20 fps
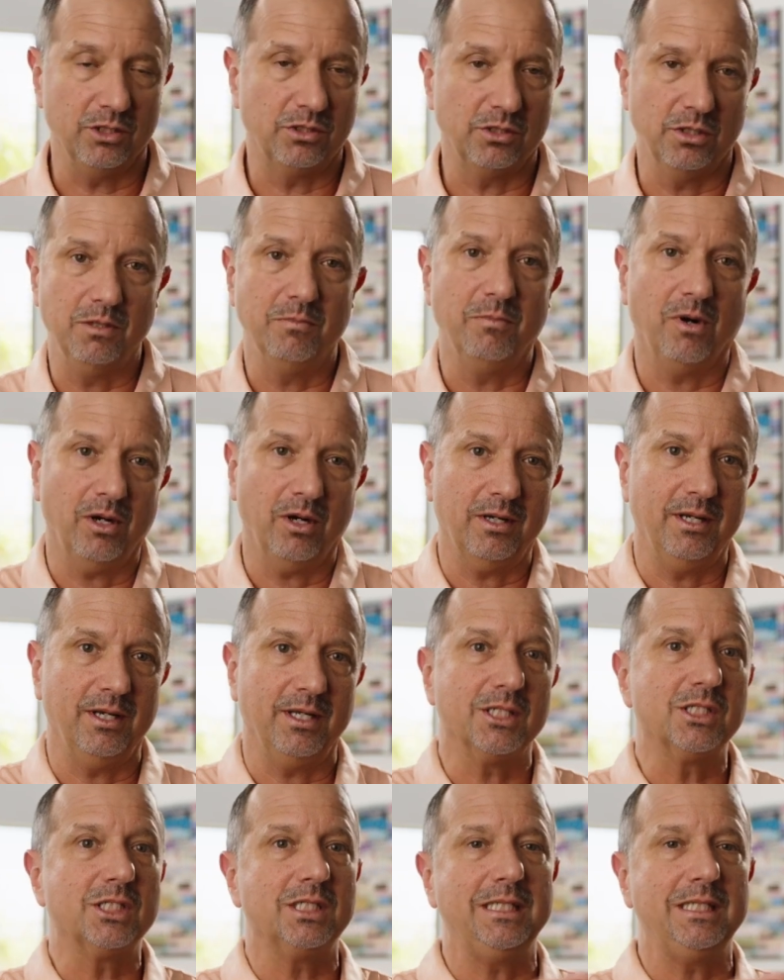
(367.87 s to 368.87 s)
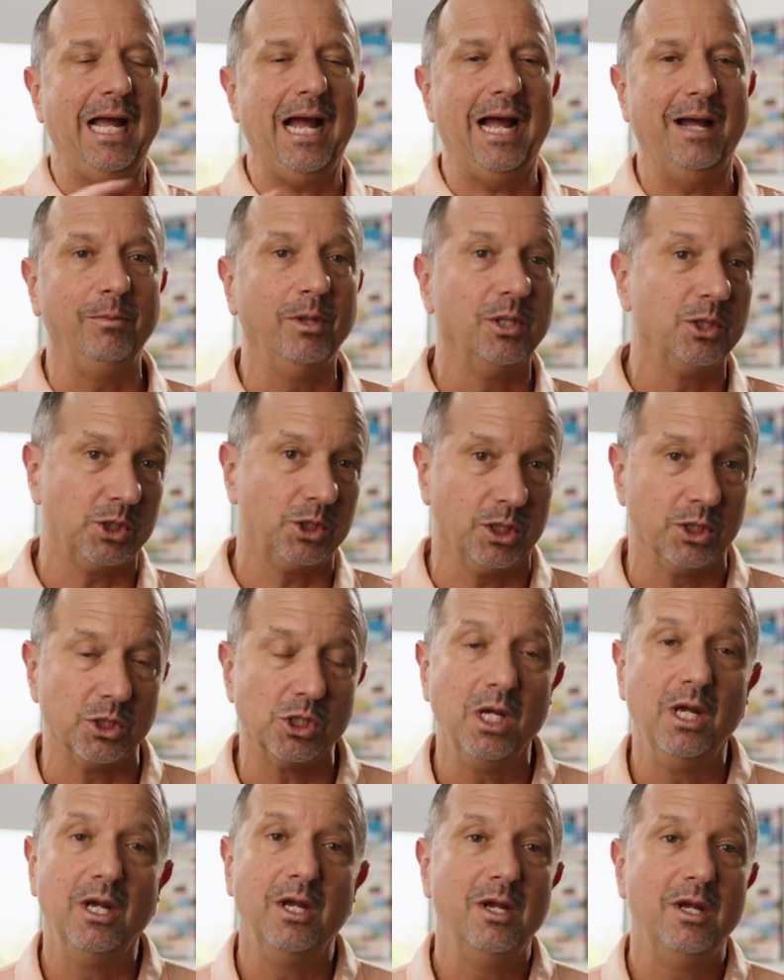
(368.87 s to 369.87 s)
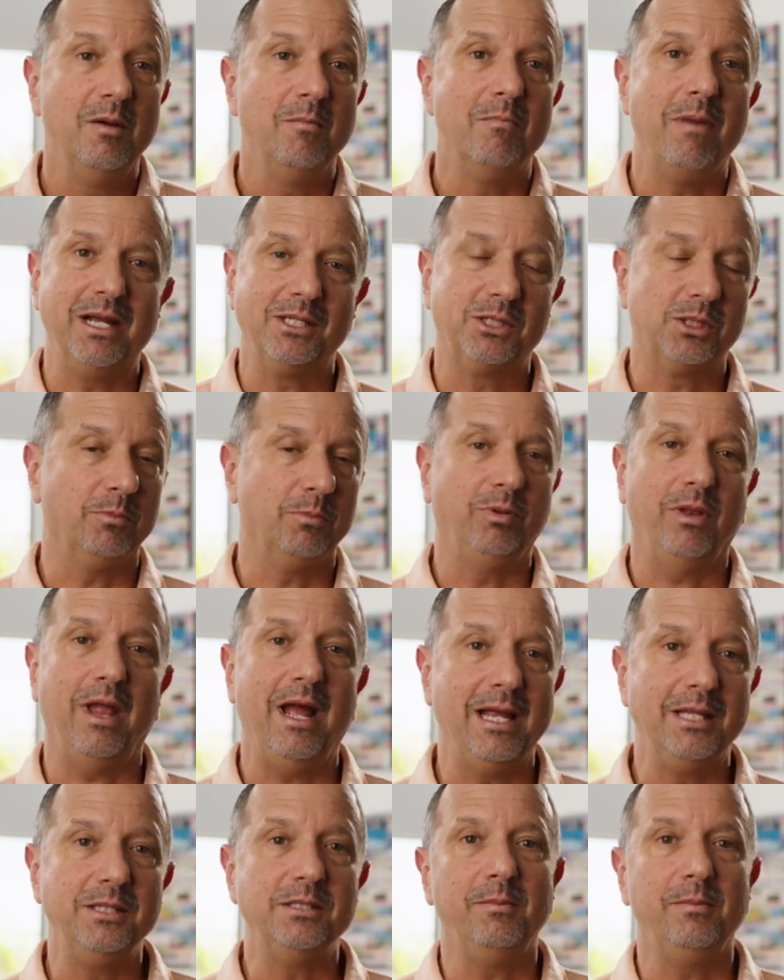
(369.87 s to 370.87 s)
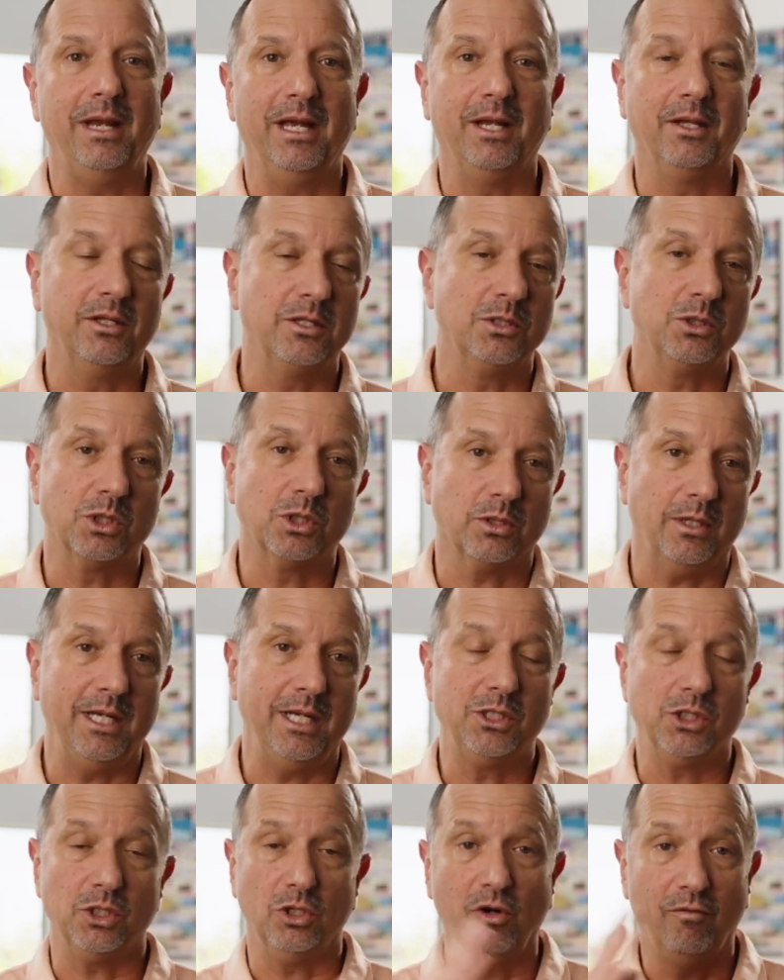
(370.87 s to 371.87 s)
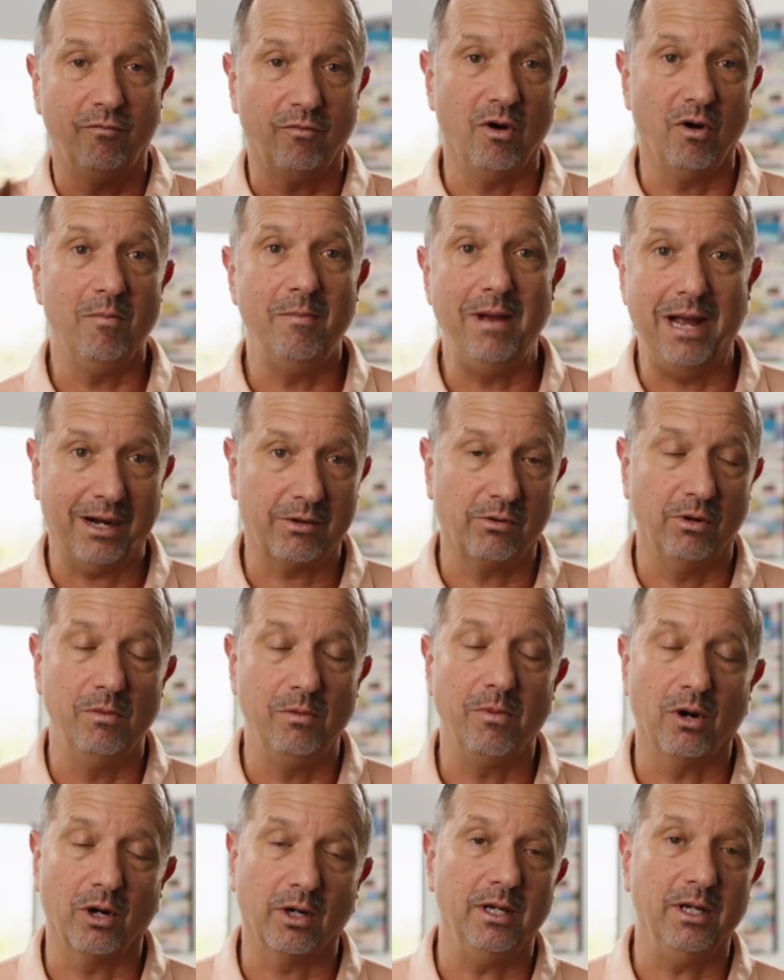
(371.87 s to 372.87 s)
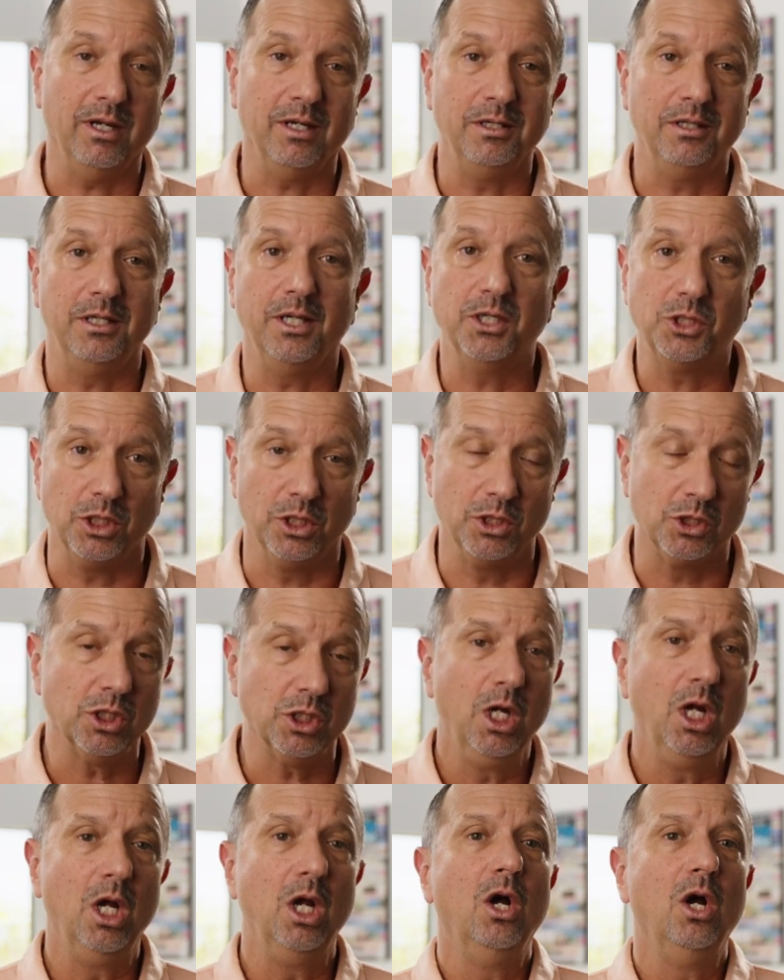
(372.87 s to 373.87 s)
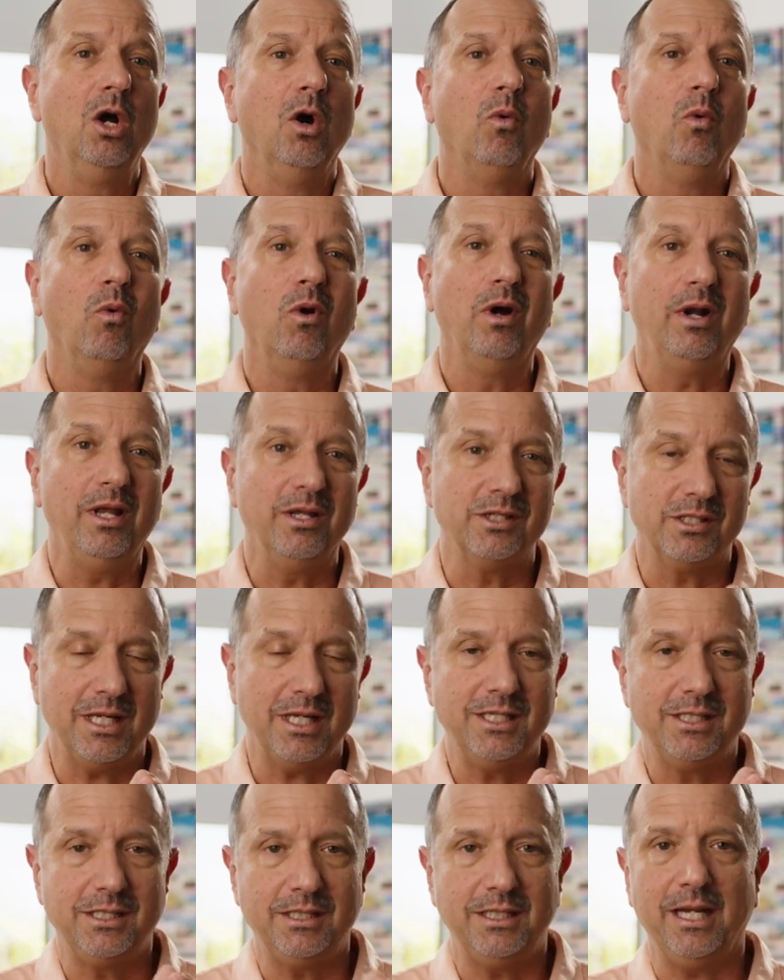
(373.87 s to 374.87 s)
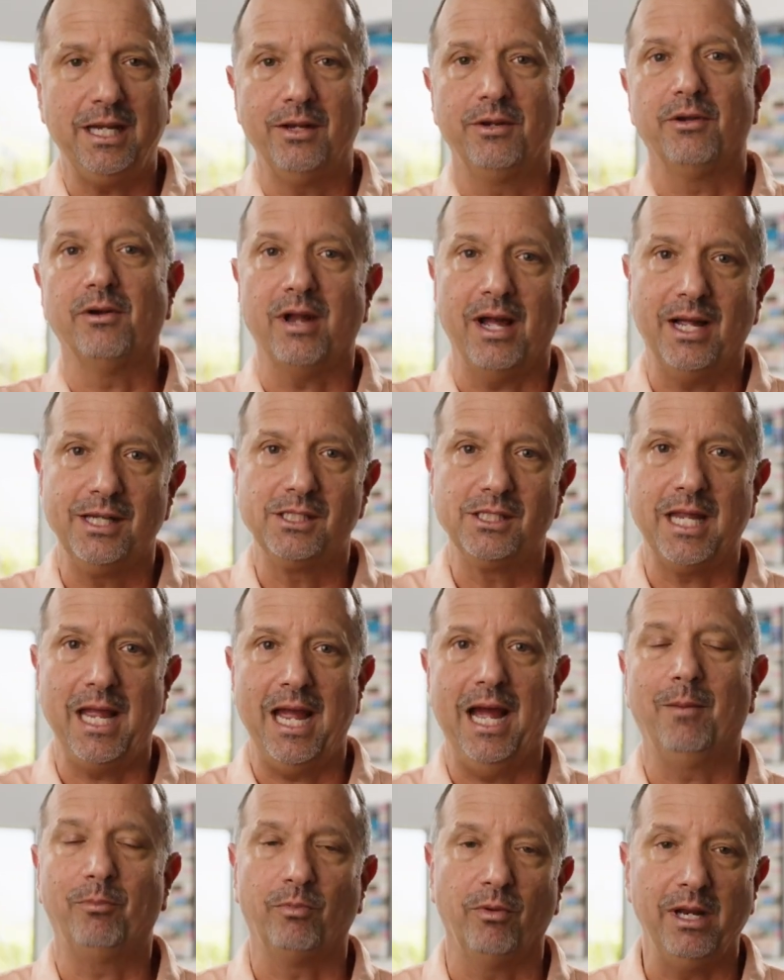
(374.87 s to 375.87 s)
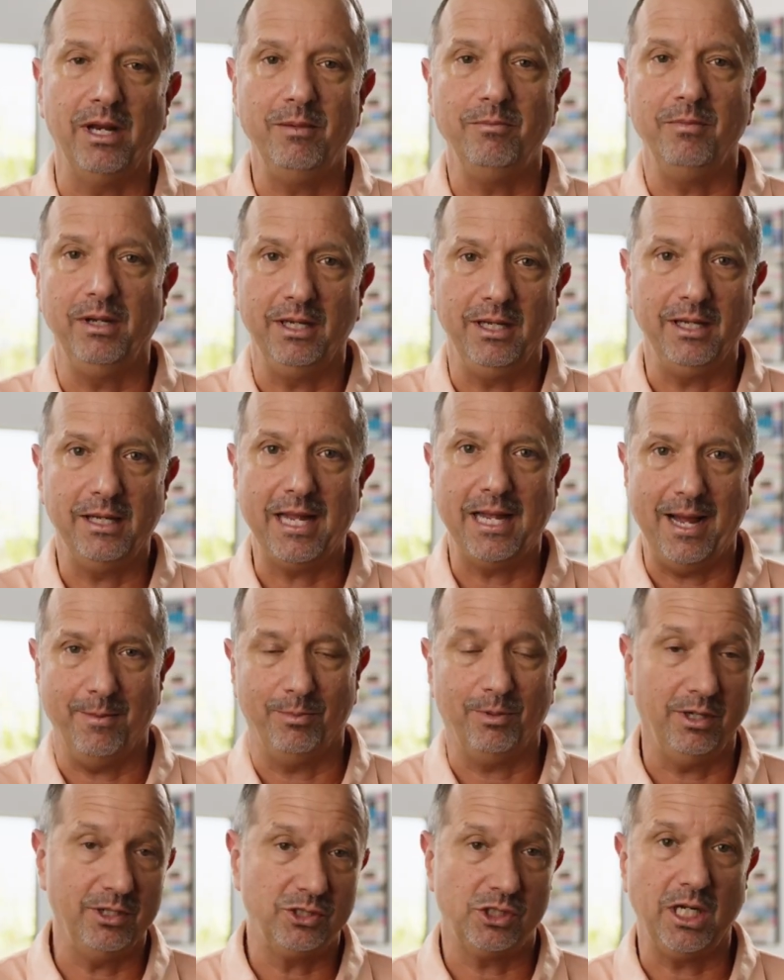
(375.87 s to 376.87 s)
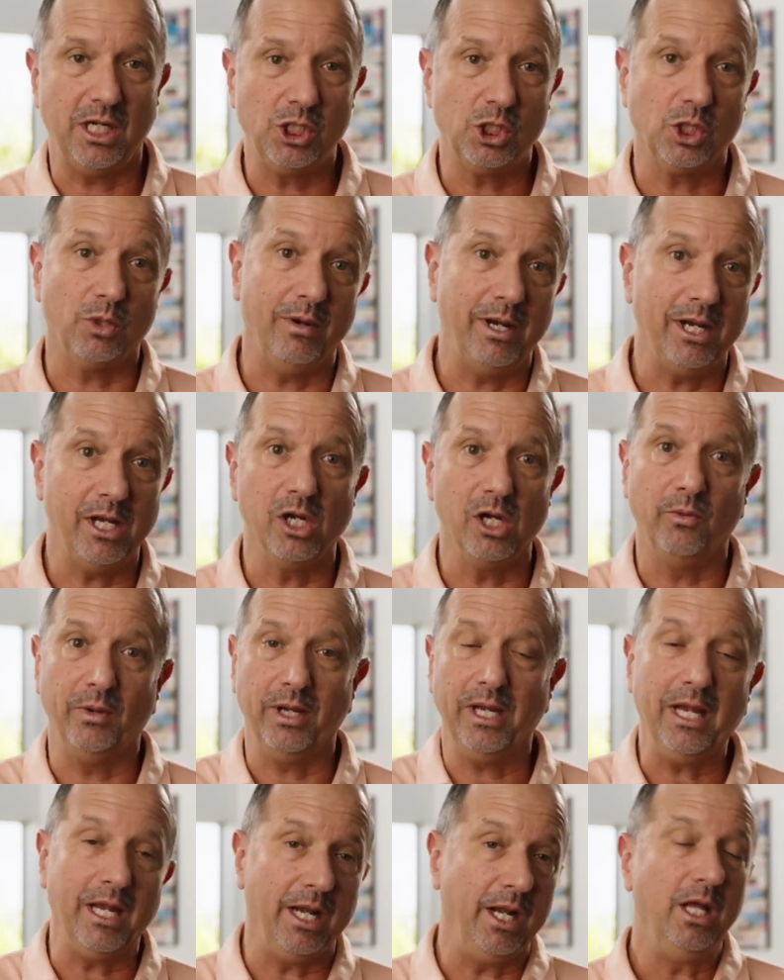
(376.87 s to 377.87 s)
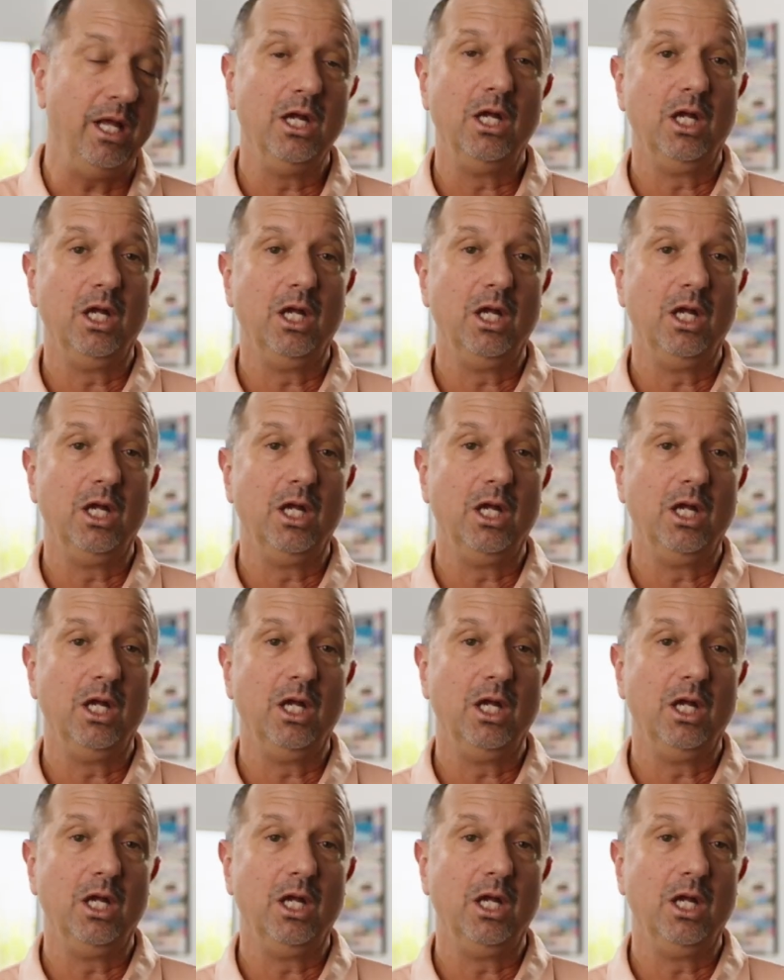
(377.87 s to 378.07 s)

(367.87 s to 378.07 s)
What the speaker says: So the market establishes by supply and demand constraints and overall macro market conditions, what is a standardized cap rate, meaning capitalization rate going in.